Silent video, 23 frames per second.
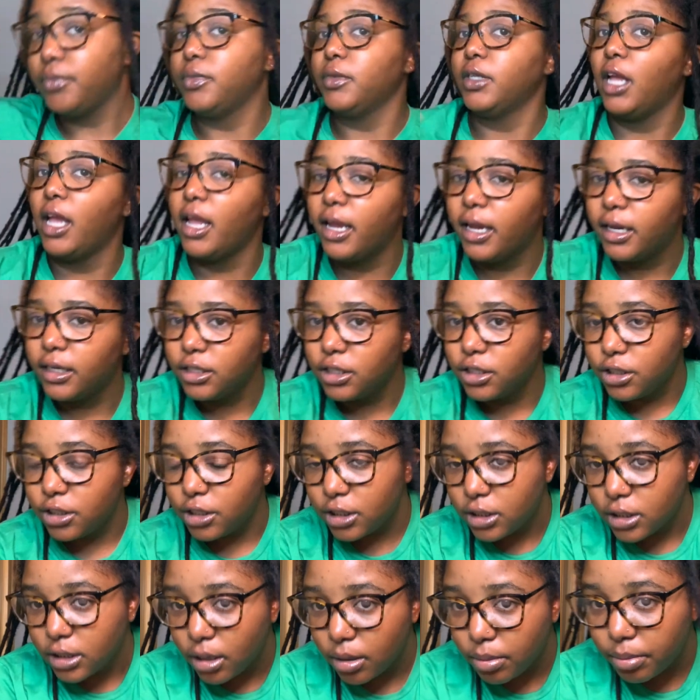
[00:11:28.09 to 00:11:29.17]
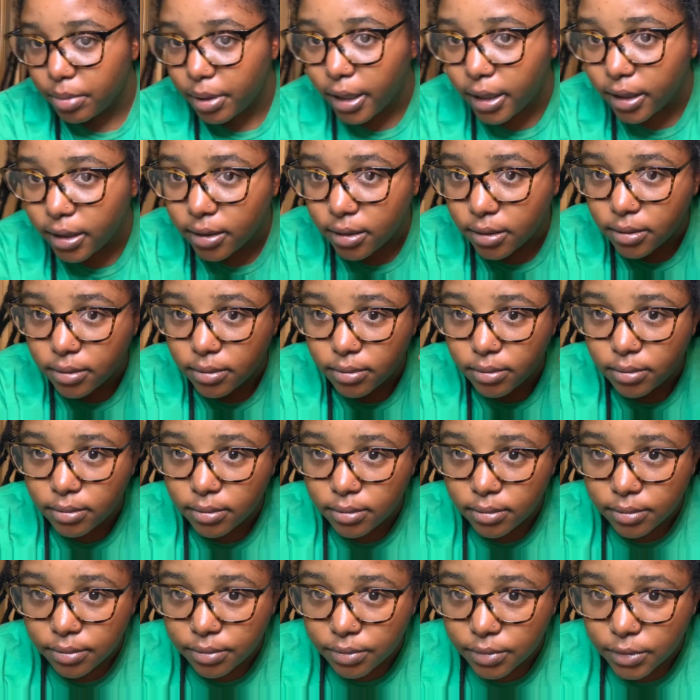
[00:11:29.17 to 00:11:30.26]
I actually just combine
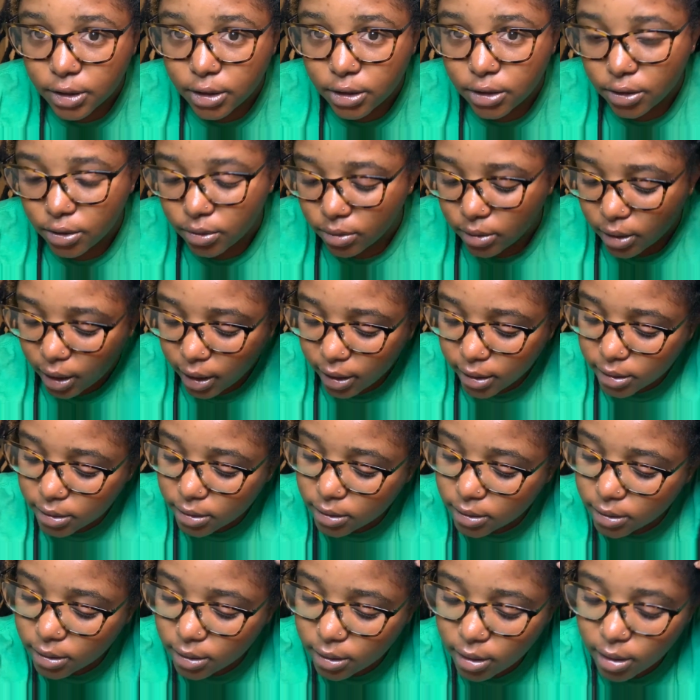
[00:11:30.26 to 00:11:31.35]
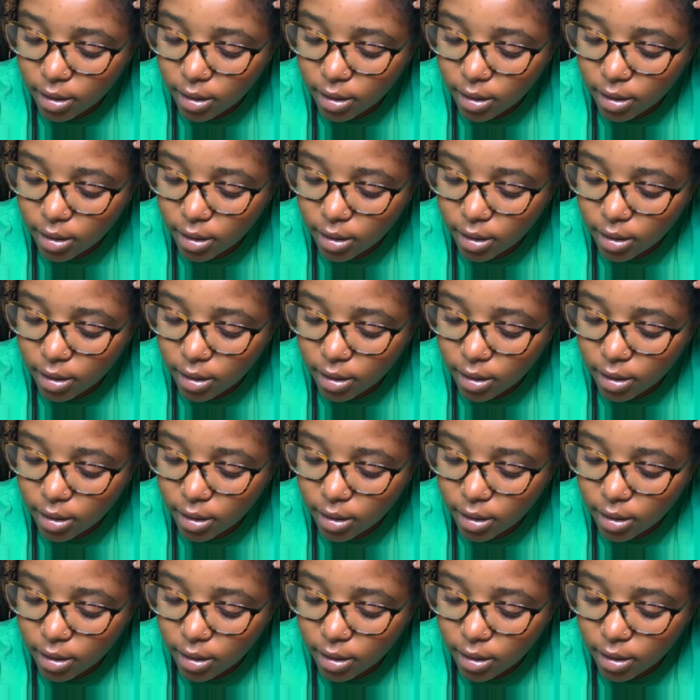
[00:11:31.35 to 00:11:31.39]
these two locks,